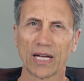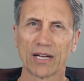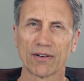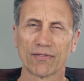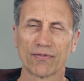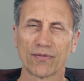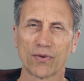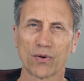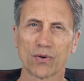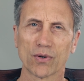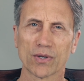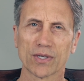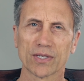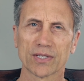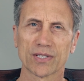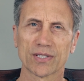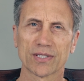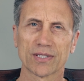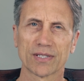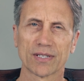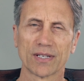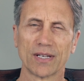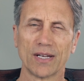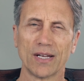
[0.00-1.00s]
lot for
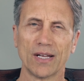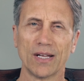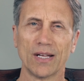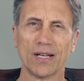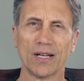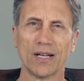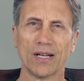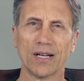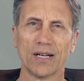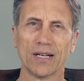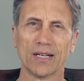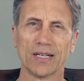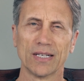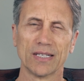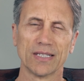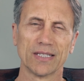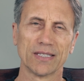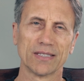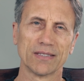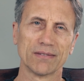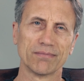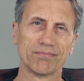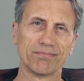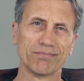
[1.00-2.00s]
us,
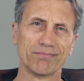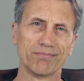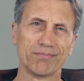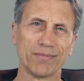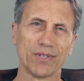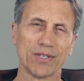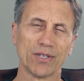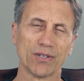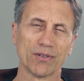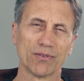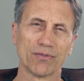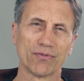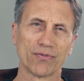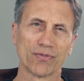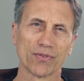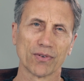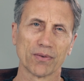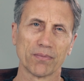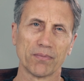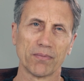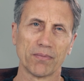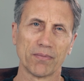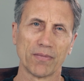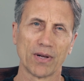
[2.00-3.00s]

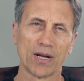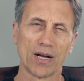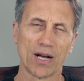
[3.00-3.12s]
from